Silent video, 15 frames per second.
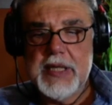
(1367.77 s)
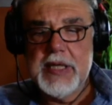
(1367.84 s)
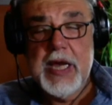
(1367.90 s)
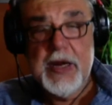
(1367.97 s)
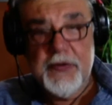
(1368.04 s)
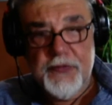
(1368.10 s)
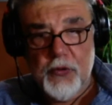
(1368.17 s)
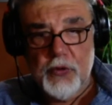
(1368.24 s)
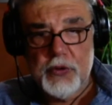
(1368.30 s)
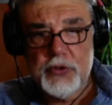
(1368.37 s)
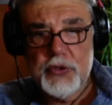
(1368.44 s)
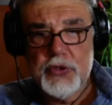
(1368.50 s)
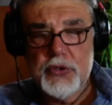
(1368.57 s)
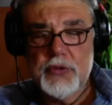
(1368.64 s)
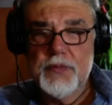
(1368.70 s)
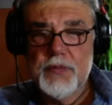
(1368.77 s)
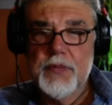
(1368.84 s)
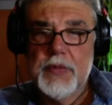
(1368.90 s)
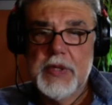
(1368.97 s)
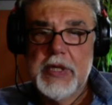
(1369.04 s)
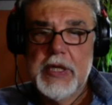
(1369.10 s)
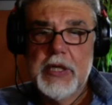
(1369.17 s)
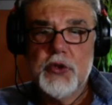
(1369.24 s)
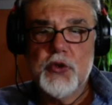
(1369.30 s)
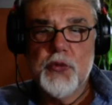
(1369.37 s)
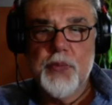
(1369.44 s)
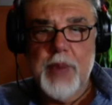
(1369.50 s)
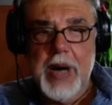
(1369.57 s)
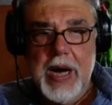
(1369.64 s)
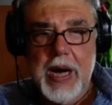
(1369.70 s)
air force to
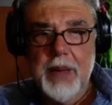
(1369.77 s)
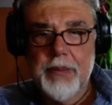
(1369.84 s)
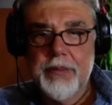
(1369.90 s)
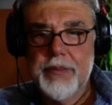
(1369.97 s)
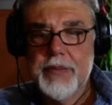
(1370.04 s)
bomb